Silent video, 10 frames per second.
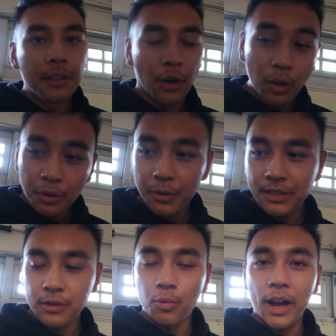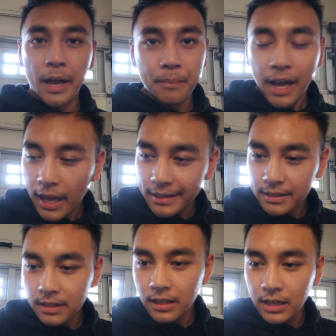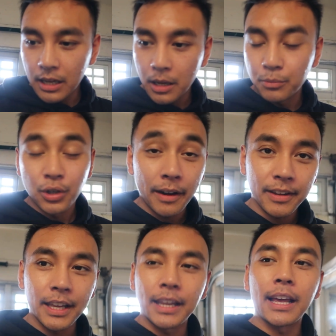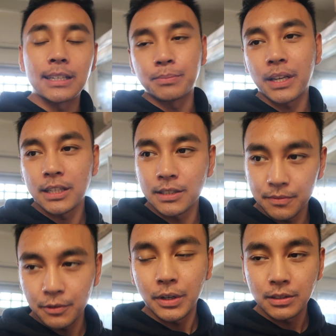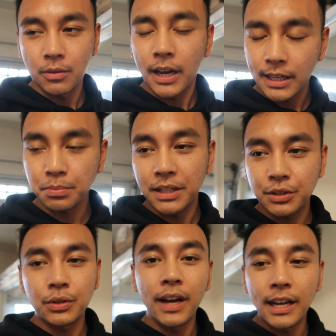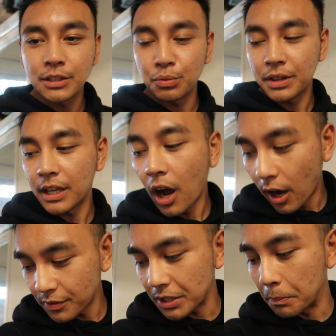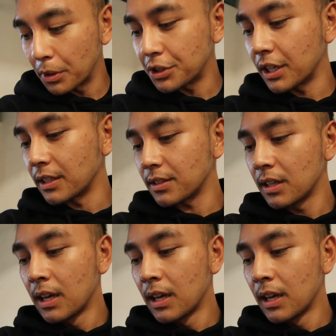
The only reason why I'm not driving it yet is because of the reason why I explained to you guys with the offset bushings.